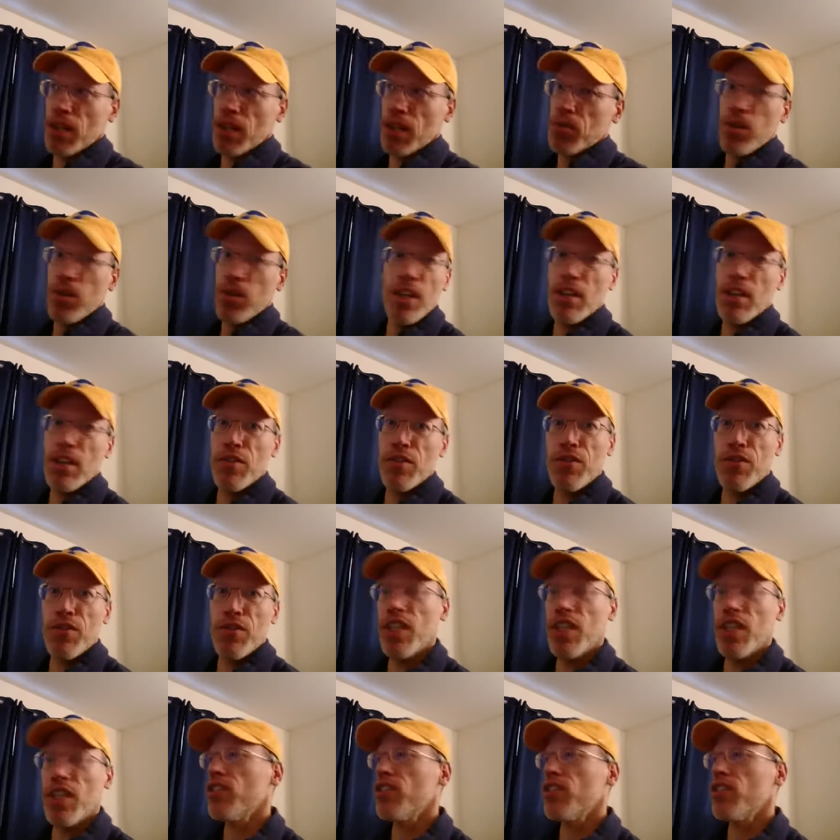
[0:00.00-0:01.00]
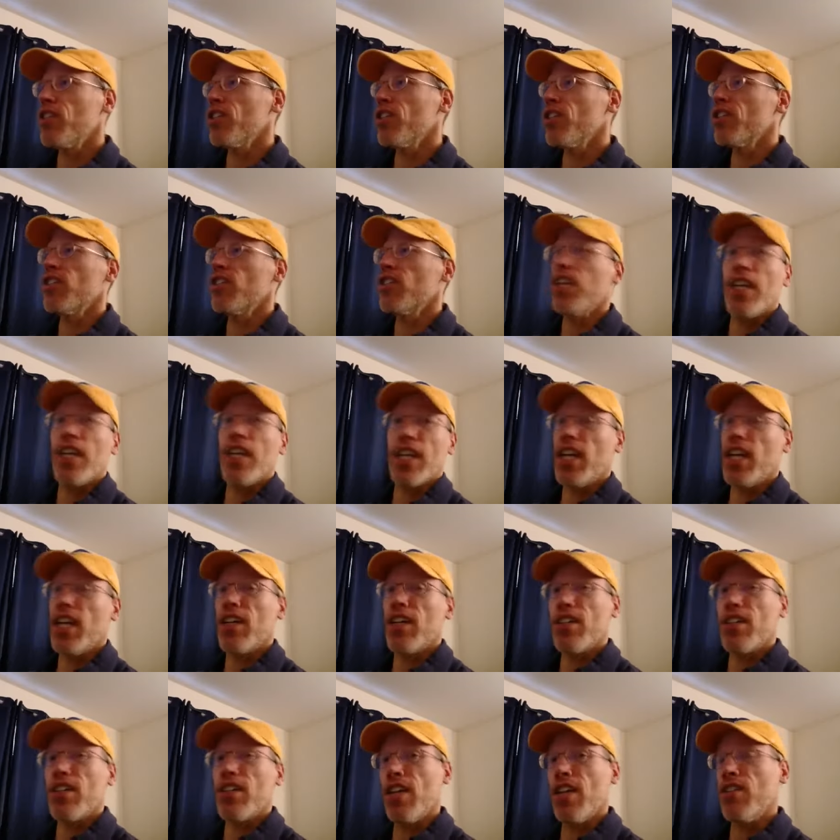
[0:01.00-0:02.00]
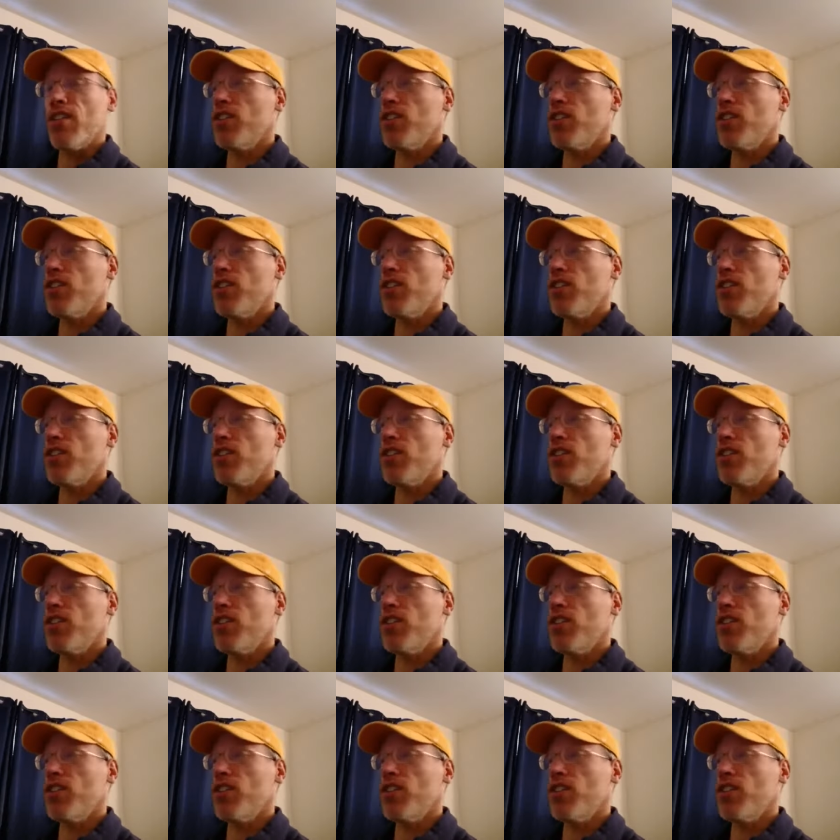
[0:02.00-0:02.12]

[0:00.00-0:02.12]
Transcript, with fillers: of the other videos, so you can check it out because I don't even